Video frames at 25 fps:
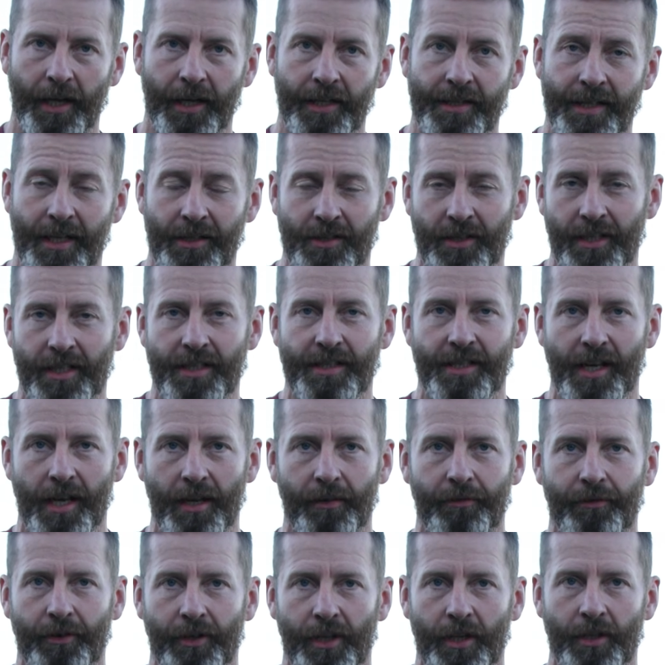and it's actually
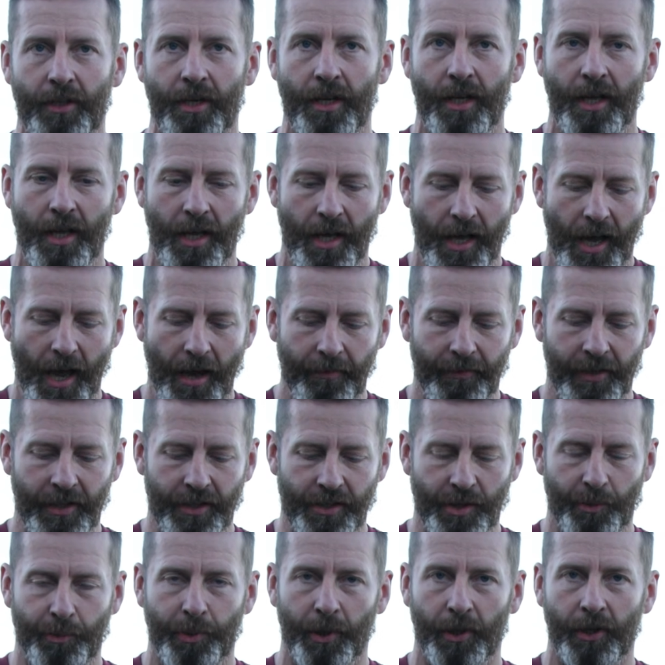safer than
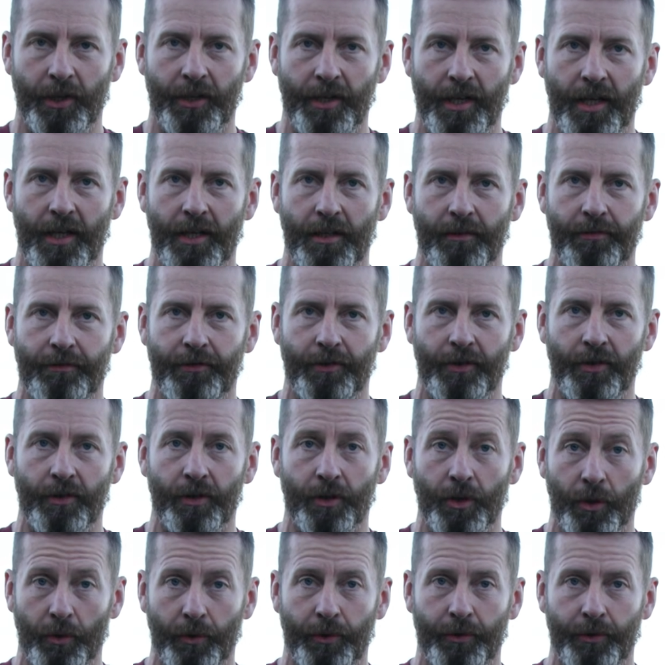having to pull a knife
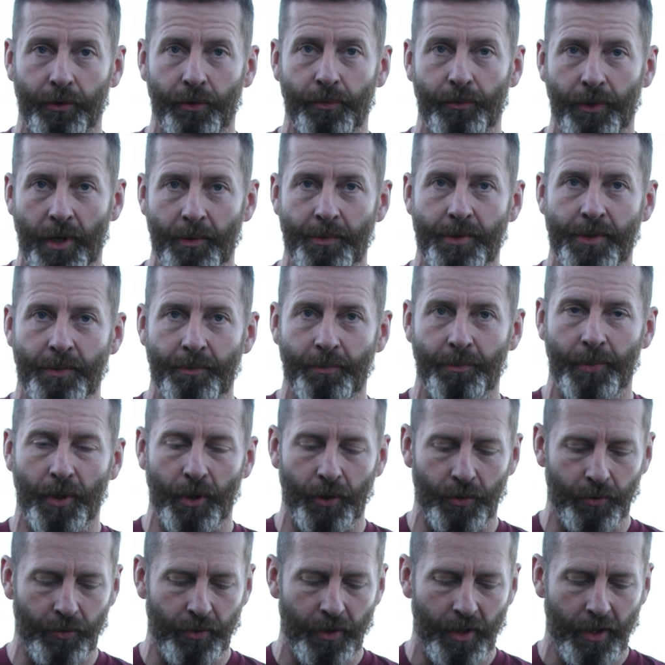and go through ribs and
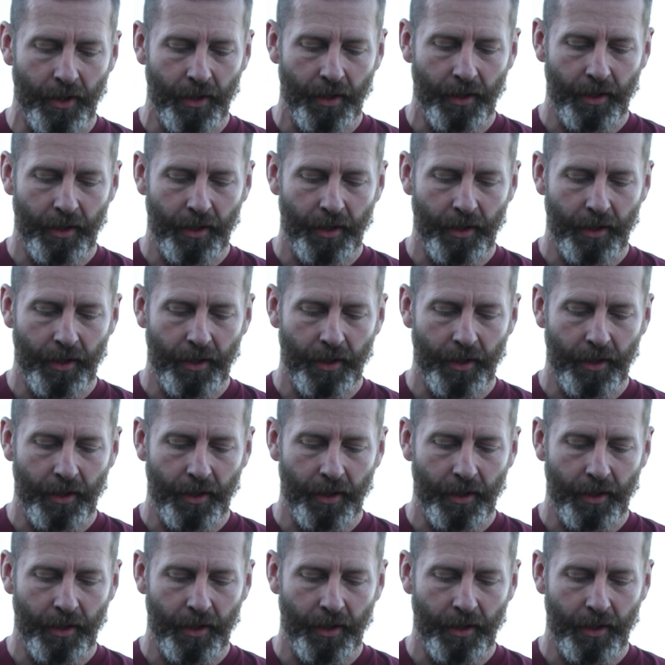bone.